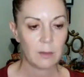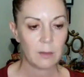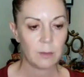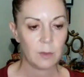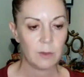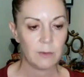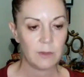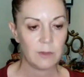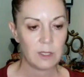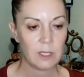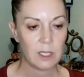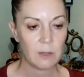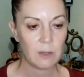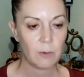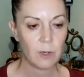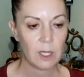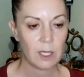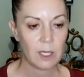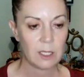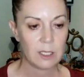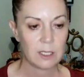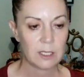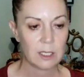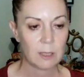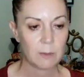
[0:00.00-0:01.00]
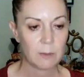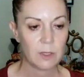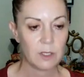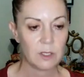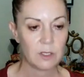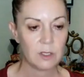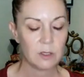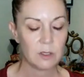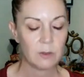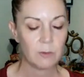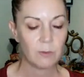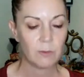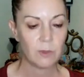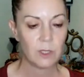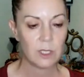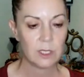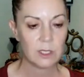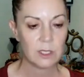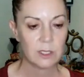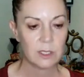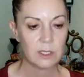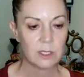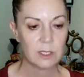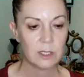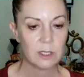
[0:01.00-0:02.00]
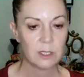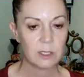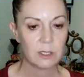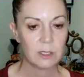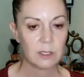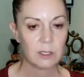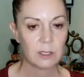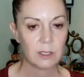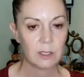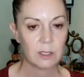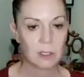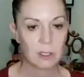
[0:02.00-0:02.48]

And moving the awareness up into the wrists,